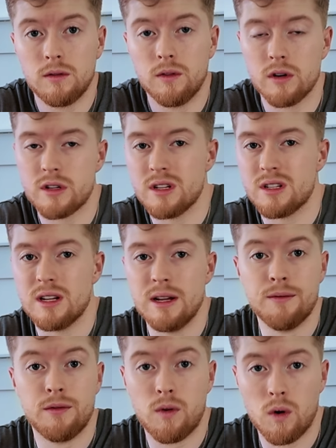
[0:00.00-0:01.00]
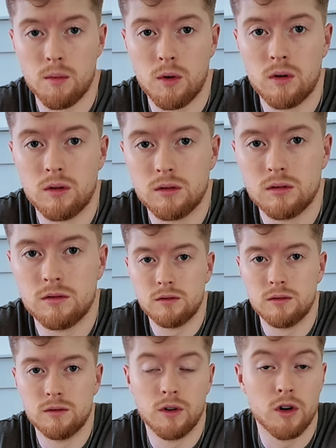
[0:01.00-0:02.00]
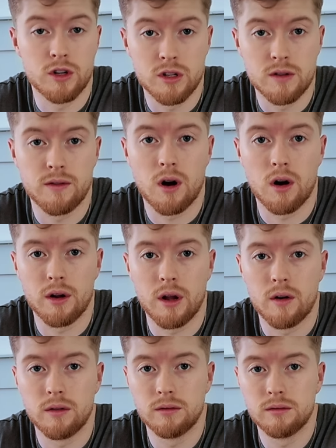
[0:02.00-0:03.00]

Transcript: versus informal versions of cardio.